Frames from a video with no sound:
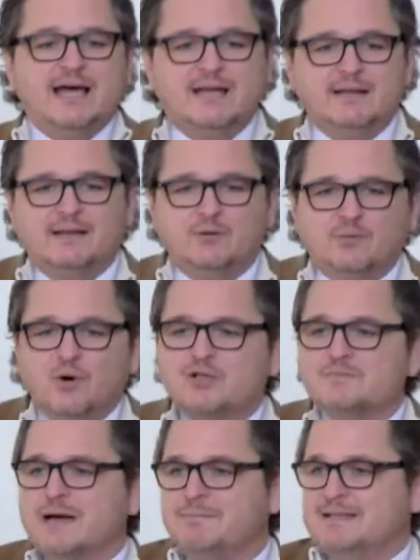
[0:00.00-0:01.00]
that the roads
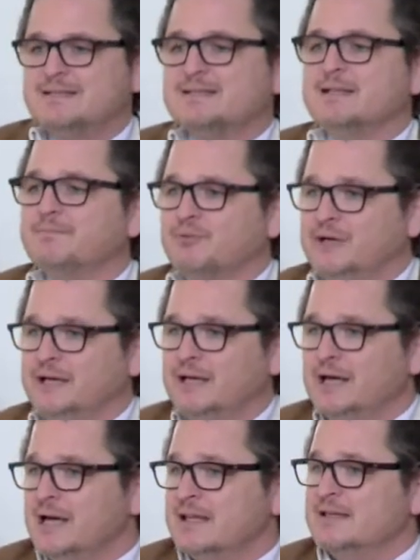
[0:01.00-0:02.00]
might be slippery
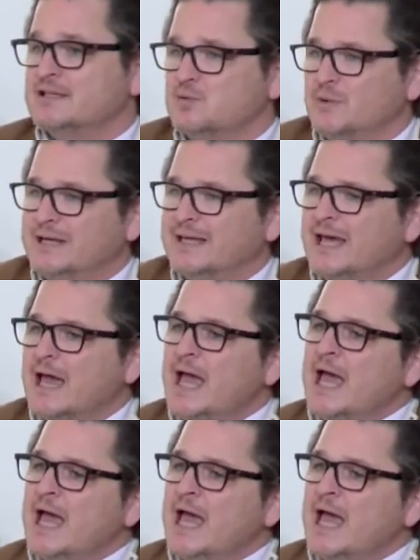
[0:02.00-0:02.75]
this week.